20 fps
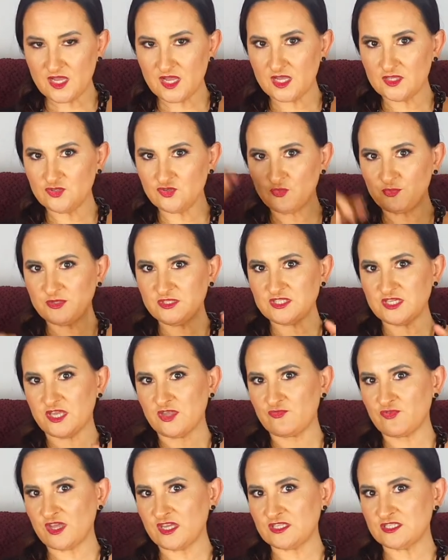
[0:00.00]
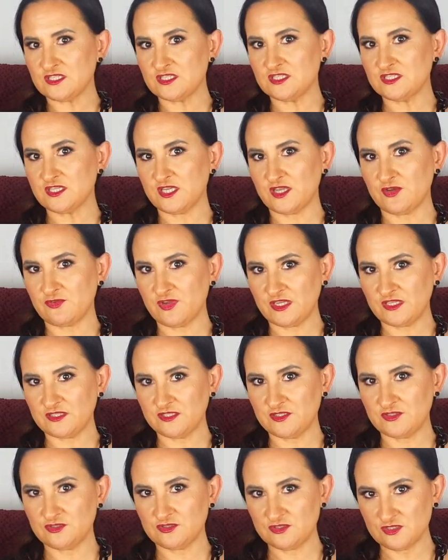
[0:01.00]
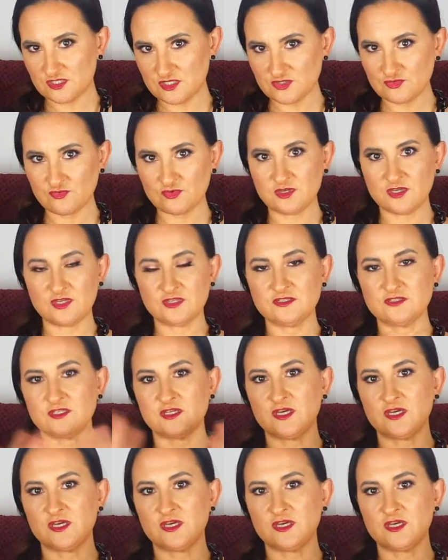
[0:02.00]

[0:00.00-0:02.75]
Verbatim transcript: you'll be directed directly to this one,